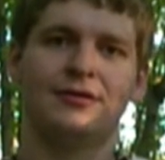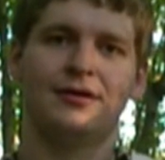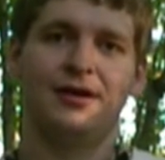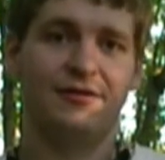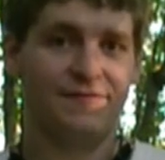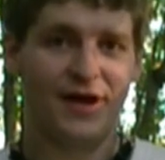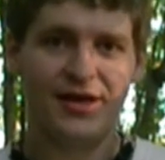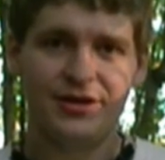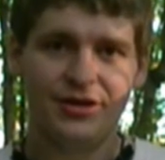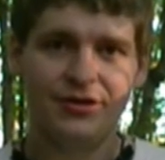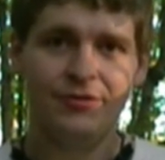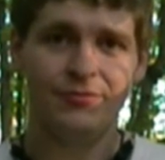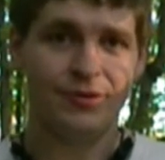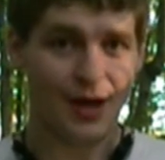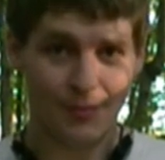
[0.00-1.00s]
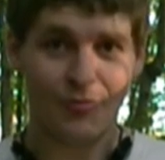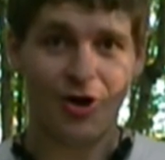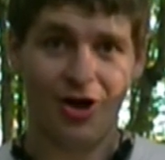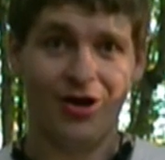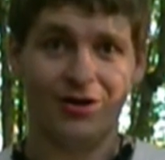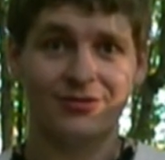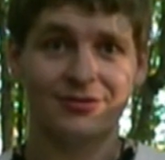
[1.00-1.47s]
And if I do, I'm
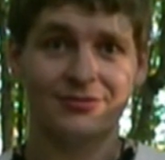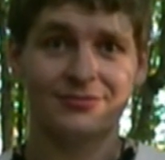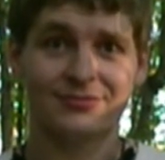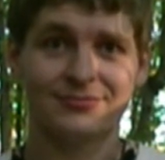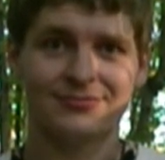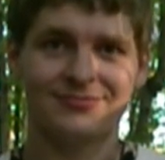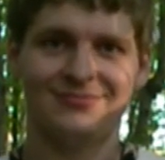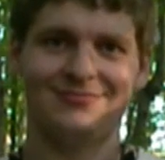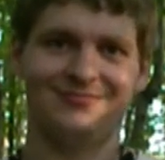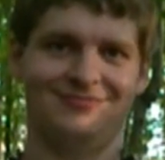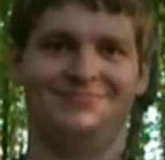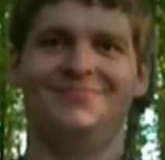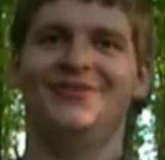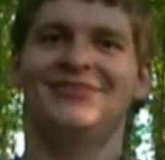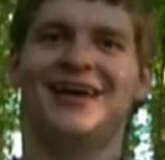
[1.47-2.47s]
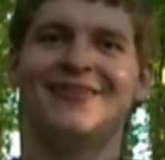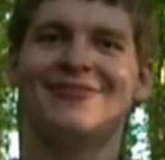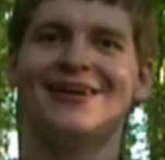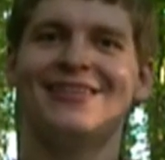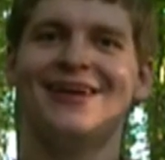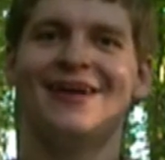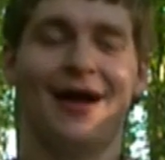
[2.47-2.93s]
wrong. Put that
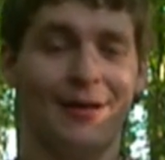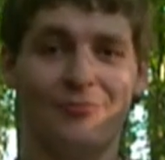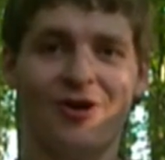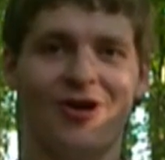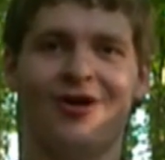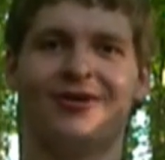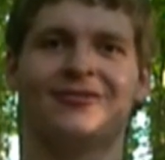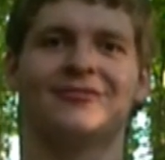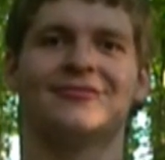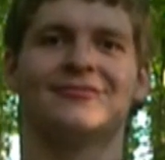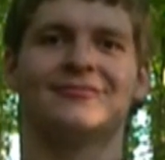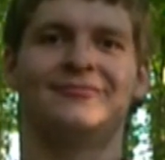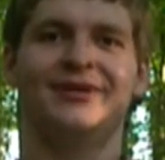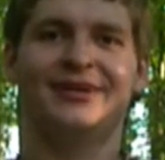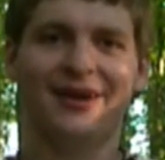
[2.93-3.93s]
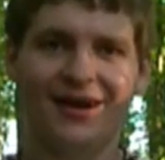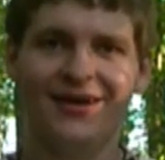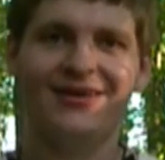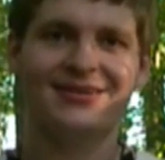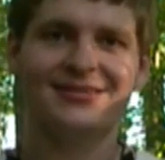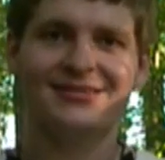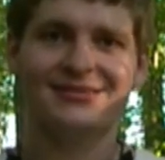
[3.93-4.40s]
right there. I'm wrong.
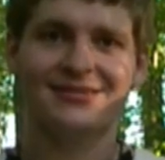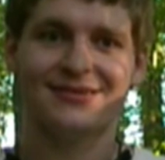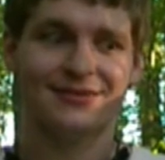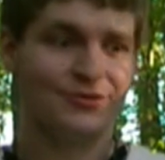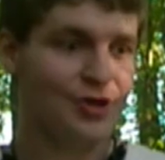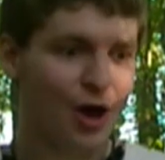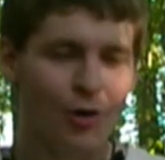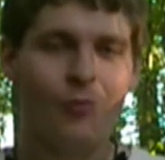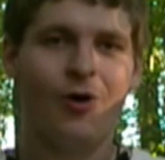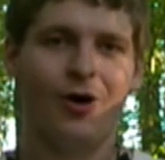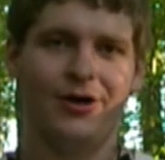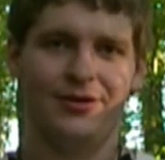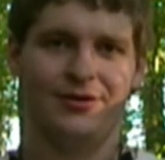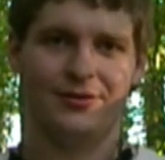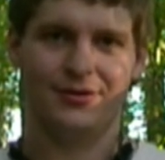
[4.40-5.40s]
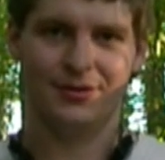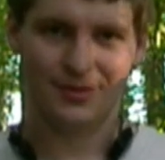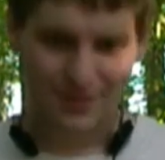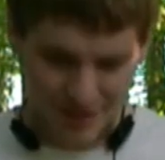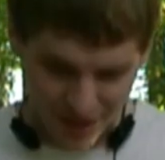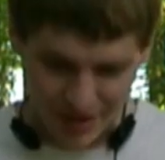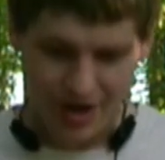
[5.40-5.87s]
Because no one
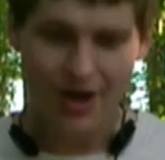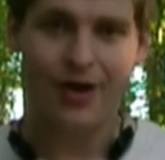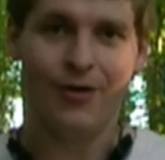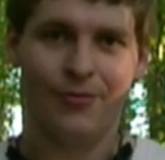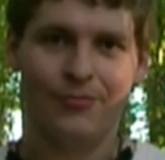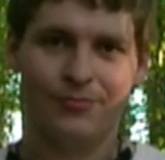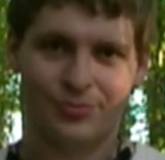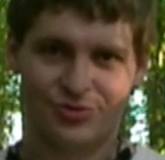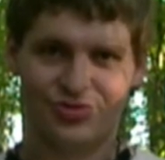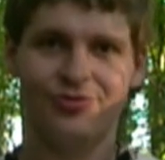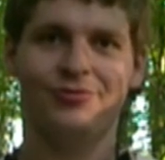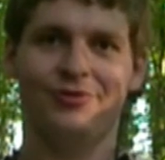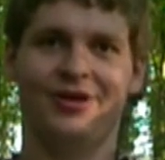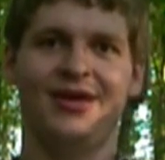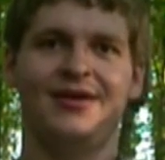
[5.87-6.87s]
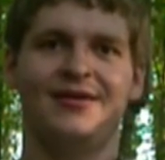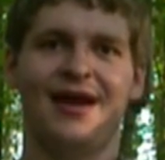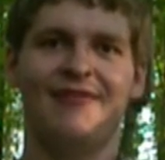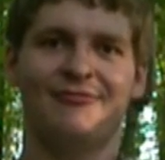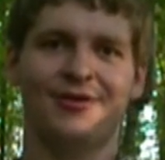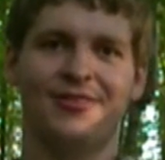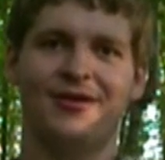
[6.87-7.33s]
can know truly
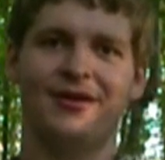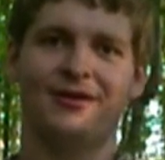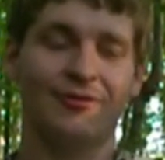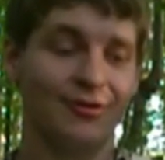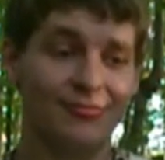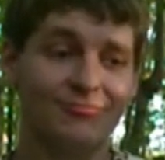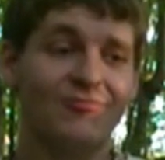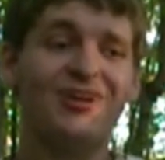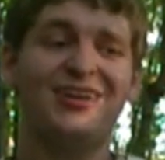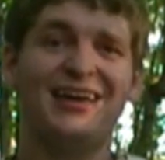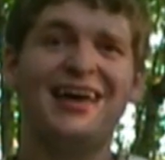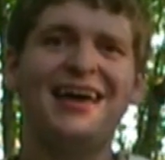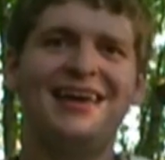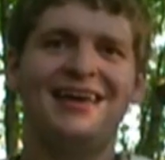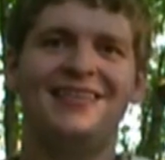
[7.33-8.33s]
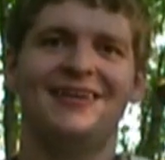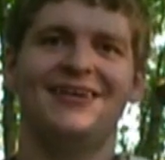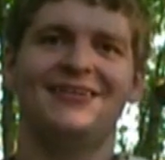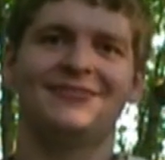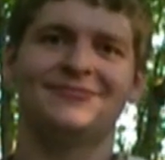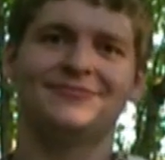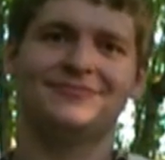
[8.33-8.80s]
everything or really
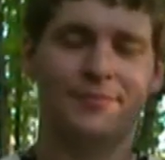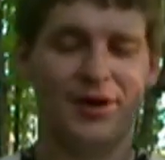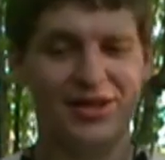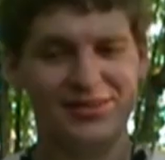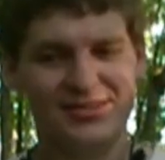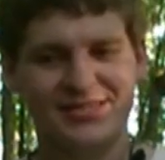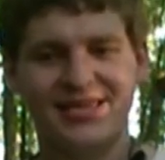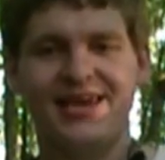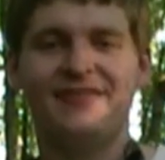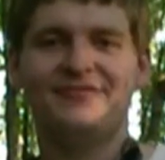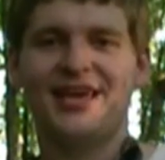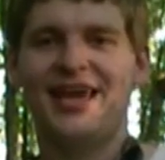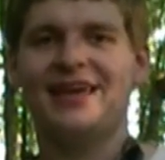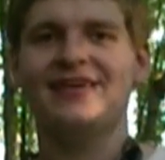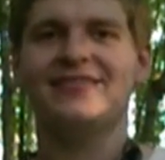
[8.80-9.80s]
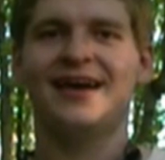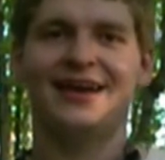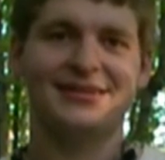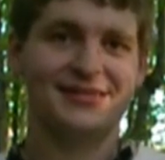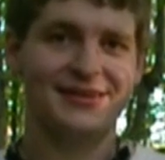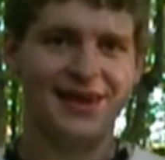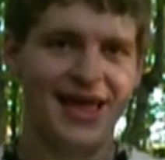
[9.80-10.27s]
anything. But instead of taking that
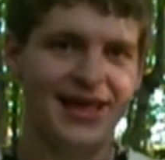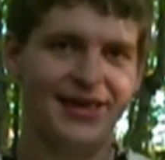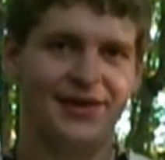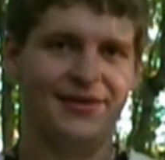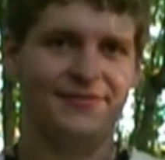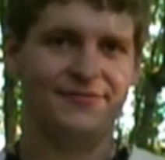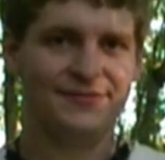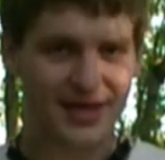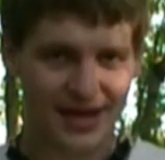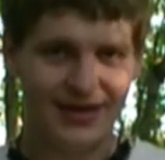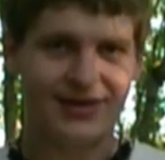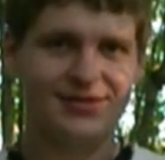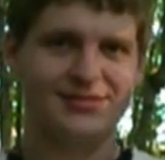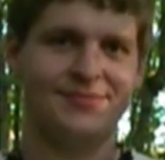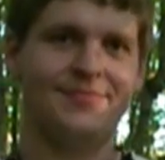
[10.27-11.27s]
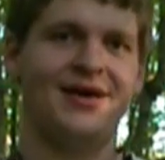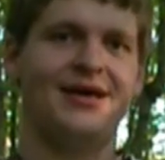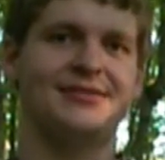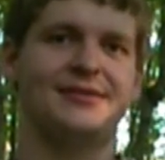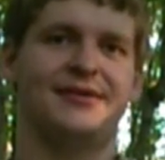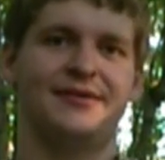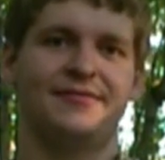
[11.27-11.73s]
as a negative, take it as a
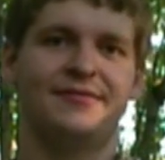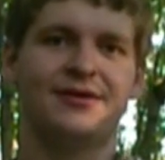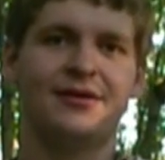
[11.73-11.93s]
positive.